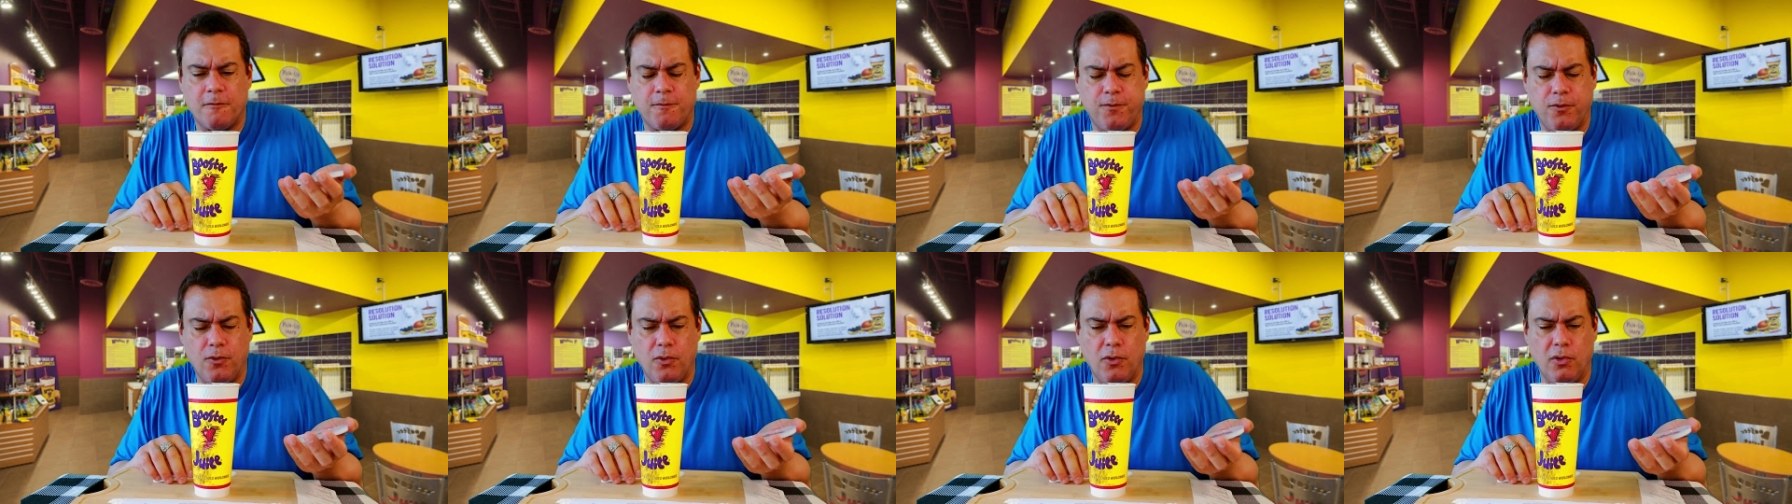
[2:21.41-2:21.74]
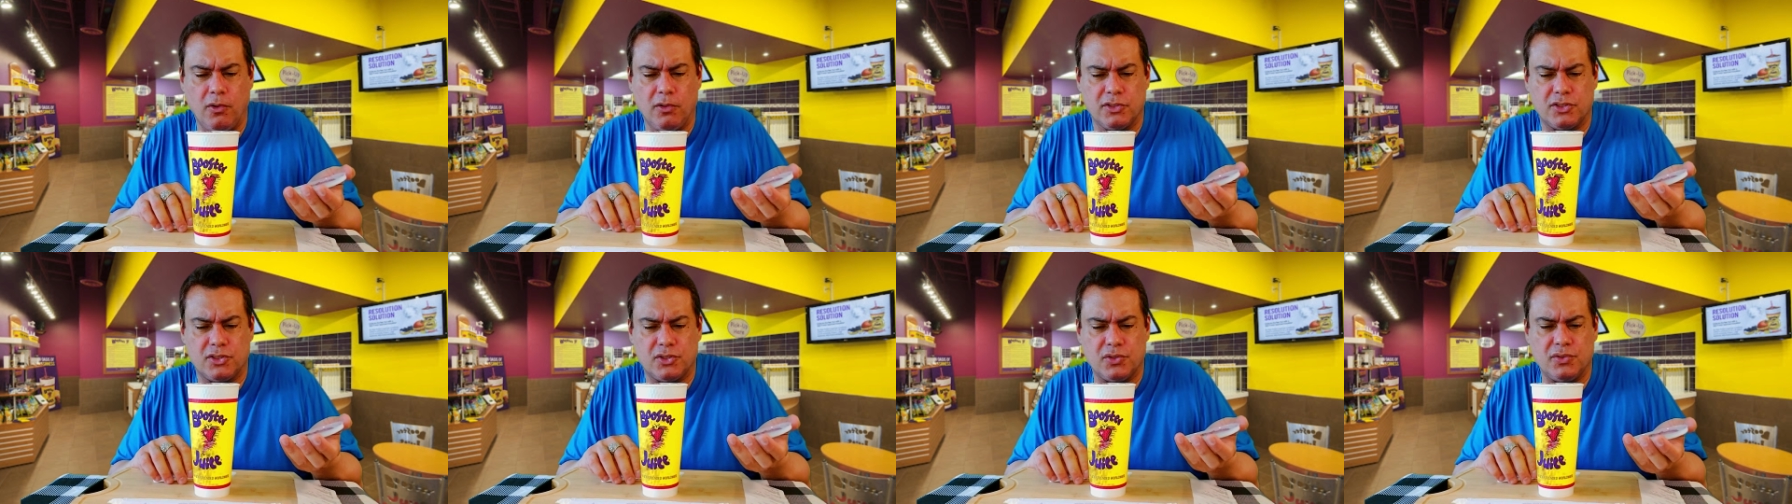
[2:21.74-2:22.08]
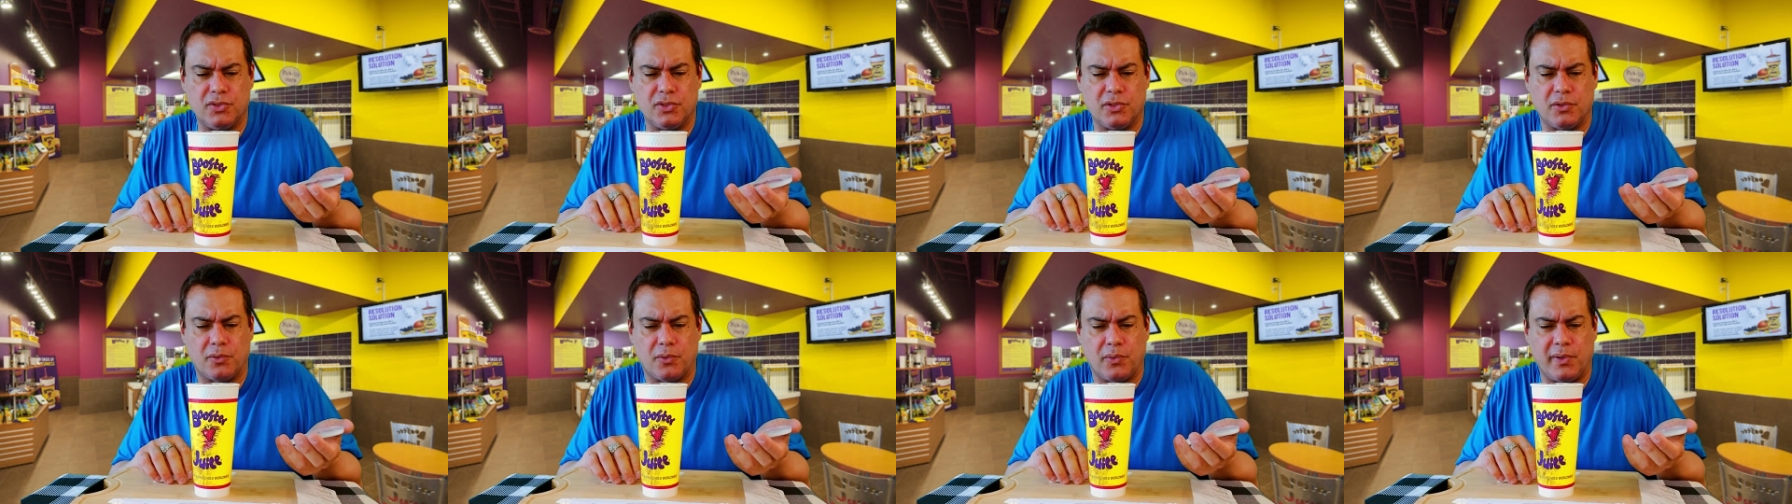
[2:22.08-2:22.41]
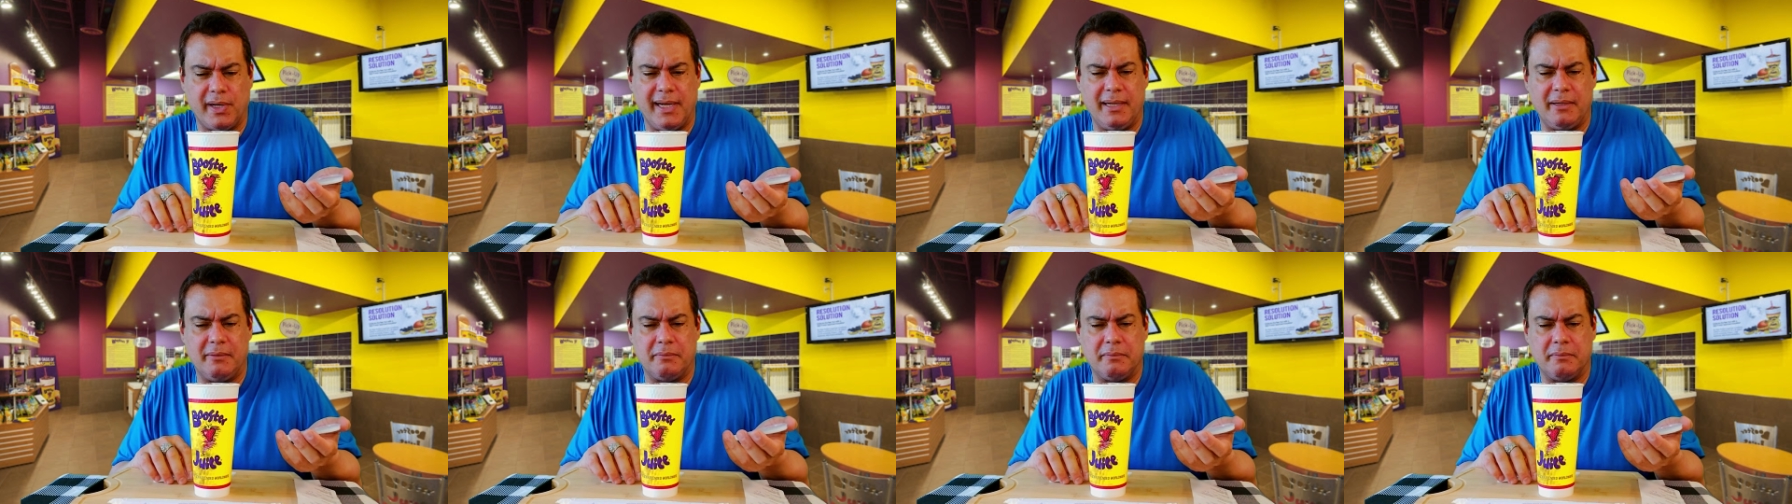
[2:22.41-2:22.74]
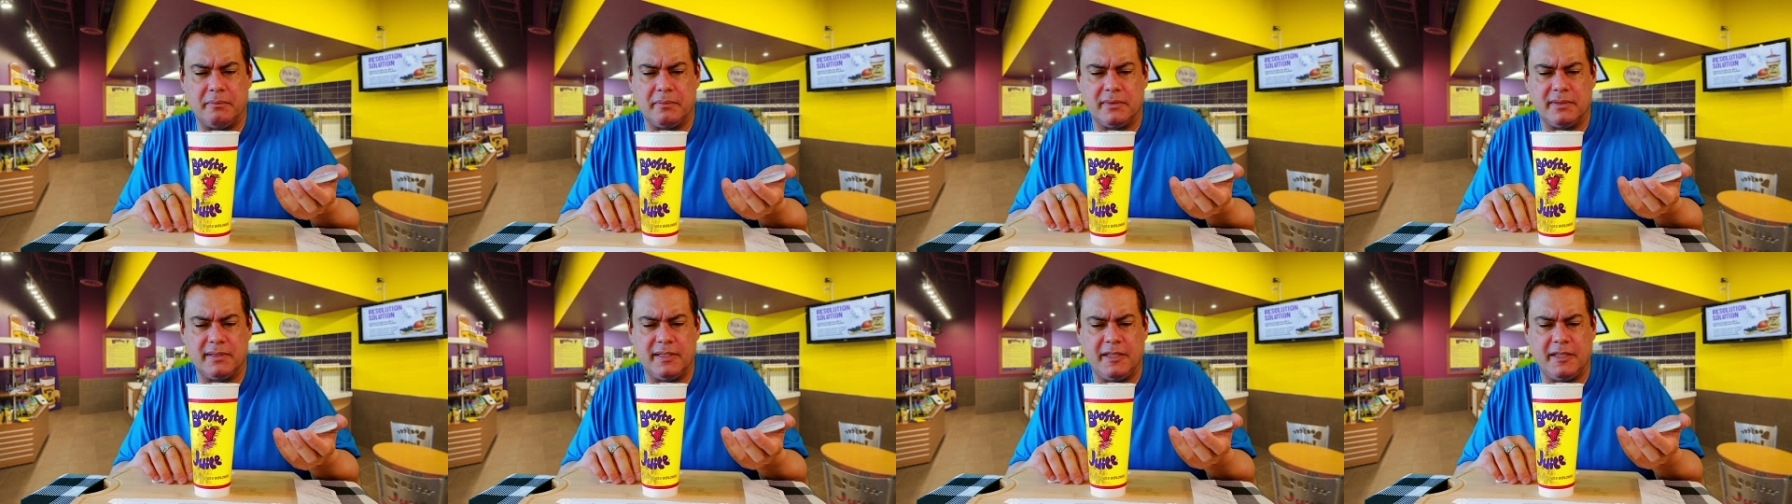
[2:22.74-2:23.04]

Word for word: full to the rim.